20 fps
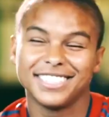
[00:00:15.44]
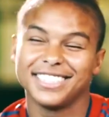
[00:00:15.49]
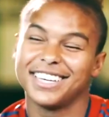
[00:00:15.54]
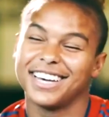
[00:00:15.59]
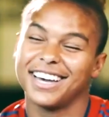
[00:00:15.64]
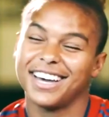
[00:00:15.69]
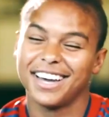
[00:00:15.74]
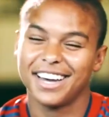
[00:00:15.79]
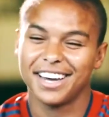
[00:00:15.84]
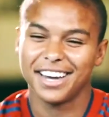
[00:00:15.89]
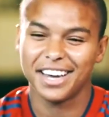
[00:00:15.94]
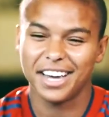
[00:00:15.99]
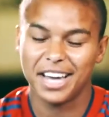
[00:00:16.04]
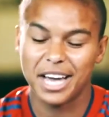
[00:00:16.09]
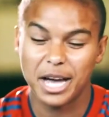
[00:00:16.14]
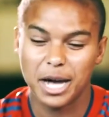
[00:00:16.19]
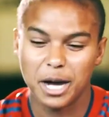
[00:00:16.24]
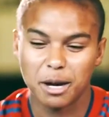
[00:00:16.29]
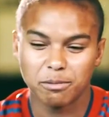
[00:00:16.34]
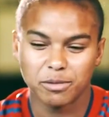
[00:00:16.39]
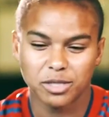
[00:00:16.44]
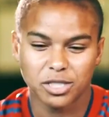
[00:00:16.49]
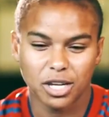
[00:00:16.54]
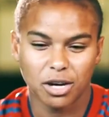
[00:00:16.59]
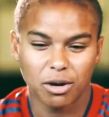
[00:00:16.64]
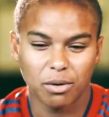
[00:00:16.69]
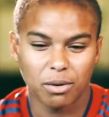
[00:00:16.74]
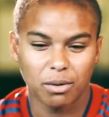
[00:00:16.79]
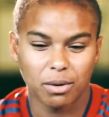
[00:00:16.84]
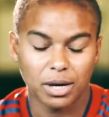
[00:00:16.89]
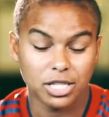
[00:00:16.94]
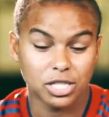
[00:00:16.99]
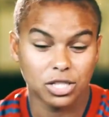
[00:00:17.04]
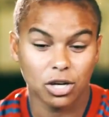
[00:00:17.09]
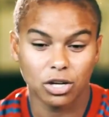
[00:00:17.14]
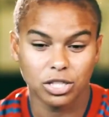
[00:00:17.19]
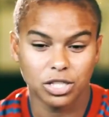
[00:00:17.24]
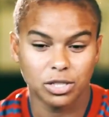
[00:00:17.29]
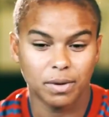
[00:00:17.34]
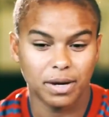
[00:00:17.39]
Yeah, so I
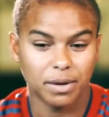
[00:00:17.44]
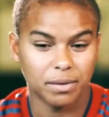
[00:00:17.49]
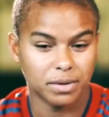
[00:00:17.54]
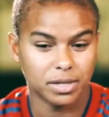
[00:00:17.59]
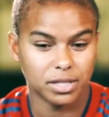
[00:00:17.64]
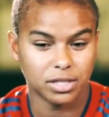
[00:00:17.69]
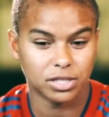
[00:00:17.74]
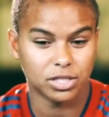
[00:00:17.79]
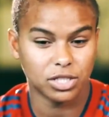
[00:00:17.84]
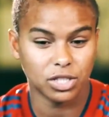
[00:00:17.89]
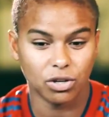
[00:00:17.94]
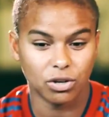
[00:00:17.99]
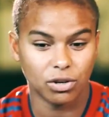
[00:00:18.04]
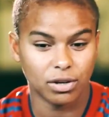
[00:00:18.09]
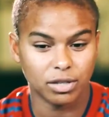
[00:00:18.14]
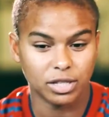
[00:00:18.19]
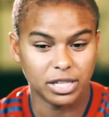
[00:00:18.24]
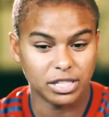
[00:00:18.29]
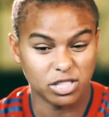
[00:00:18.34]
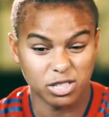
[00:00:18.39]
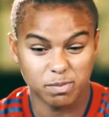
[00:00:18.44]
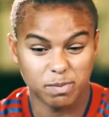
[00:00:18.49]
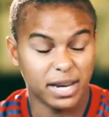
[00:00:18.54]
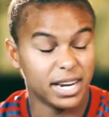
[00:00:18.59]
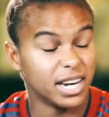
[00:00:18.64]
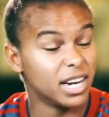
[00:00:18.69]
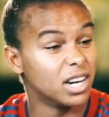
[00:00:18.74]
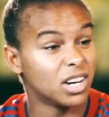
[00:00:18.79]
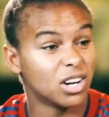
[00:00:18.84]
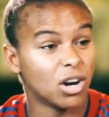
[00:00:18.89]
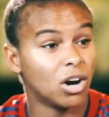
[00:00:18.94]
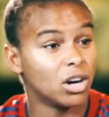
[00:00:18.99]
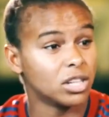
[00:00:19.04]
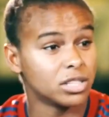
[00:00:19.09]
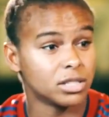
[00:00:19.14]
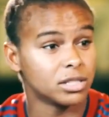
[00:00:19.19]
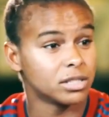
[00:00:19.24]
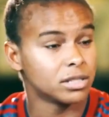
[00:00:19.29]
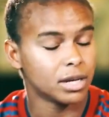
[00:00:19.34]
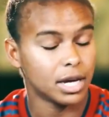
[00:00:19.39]
started when I was young, just playing in the
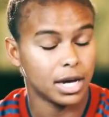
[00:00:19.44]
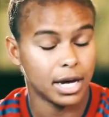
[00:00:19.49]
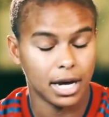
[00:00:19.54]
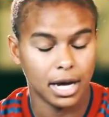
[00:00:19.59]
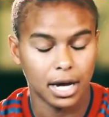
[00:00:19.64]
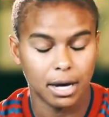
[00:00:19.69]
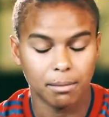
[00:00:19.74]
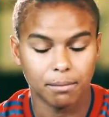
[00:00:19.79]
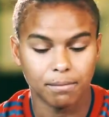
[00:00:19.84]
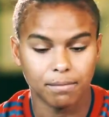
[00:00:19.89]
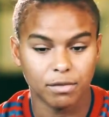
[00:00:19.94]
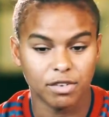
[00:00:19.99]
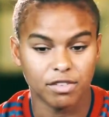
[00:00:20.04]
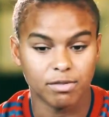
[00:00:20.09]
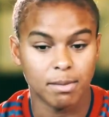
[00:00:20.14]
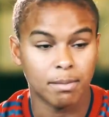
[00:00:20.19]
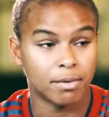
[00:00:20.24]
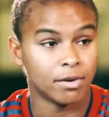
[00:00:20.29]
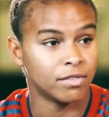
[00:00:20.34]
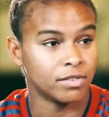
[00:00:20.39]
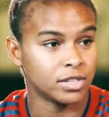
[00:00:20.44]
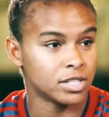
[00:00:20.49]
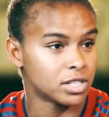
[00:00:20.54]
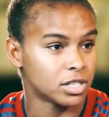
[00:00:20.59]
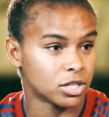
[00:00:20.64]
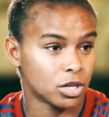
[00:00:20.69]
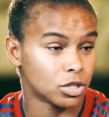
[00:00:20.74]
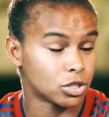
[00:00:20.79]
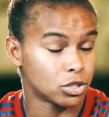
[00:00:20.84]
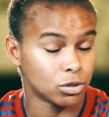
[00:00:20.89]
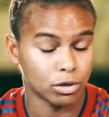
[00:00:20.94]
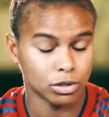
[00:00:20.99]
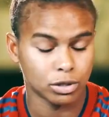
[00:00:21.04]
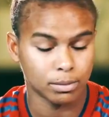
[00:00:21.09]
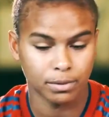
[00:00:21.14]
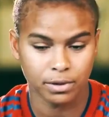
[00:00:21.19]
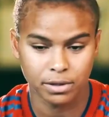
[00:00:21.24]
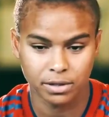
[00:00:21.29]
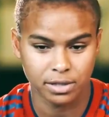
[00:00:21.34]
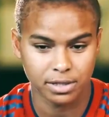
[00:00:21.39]
garden with my brothers. Got two
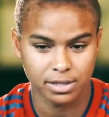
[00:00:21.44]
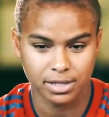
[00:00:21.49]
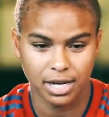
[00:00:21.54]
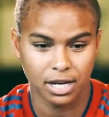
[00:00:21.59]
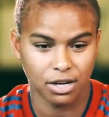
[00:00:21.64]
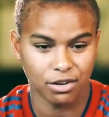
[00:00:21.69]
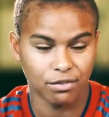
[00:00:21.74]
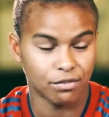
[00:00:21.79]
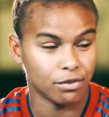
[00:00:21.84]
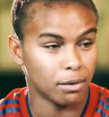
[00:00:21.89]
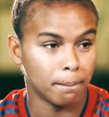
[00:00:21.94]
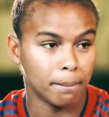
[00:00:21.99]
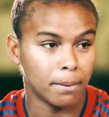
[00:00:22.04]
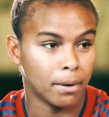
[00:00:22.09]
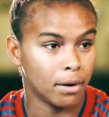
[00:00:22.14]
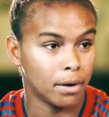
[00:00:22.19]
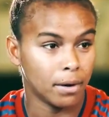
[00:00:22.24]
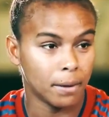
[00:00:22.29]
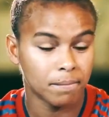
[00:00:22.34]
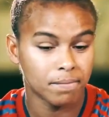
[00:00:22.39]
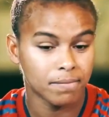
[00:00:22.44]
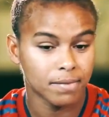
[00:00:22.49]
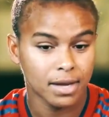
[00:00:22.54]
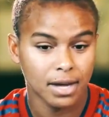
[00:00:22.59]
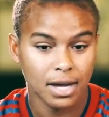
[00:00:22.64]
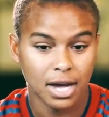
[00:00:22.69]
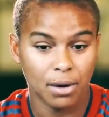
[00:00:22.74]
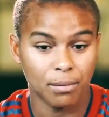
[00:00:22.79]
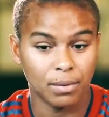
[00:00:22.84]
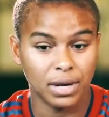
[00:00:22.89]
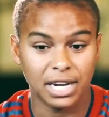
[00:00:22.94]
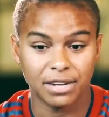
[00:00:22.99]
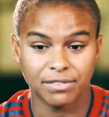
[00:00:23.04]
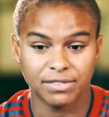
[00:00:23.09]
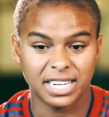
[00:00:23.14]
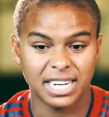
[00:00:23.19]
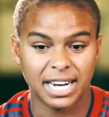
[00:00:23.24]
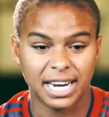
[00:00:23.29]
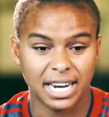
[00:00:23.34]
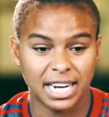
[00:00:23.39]
older brothers, they love football. Yeah. And we
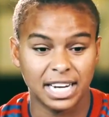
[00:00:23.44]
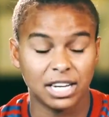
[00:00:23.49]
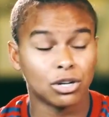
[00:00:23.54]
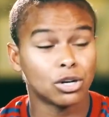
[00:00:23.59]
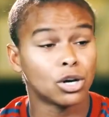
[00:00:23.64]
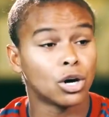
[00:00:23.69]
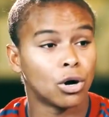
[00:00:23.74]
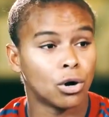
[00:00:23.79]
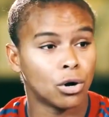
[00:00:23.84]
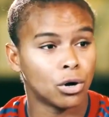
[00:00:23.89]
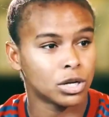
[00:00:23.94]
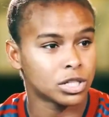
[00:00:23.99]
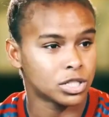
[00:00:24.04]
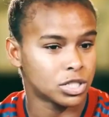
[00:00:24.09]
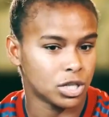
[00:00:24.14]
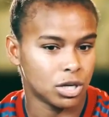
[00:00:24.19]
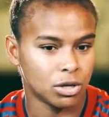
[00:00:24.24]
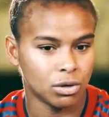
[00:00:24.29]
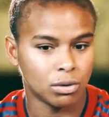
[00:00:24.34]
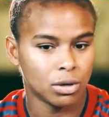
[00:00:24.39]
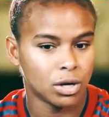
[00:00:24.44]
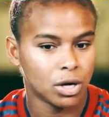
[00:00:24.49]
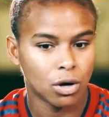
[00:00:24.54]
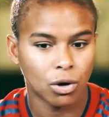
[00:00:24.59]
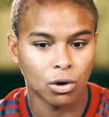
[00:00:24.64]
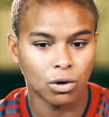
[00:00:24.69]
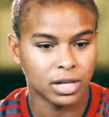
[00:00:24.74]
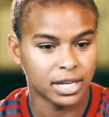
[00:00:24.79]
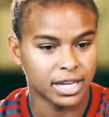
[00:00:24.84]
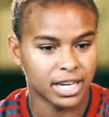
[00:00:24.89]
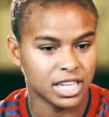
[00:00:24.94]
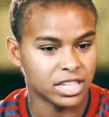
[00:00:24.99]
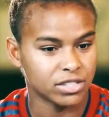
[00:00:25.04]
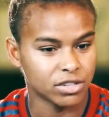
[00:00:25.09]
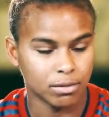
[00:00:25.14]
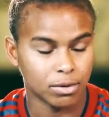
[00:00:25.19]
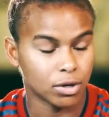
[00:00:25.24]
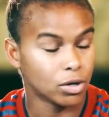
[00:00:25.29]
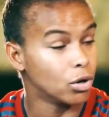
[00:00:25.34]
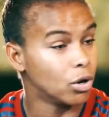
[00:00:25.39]
lived in like a little court, so all the
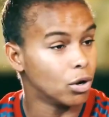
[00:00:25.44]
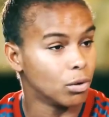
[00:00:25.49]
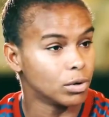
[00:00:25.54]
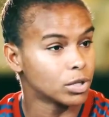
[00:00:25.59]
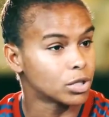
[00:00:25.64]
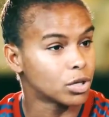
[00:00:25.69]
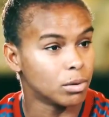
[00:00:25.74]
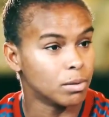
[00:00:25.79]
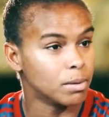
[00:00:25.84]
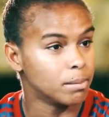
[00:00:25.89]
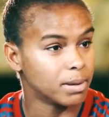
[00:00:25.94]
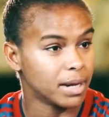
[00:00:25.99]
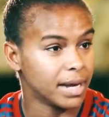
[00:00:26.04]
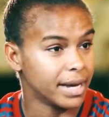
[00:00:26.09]
kids on the court would come and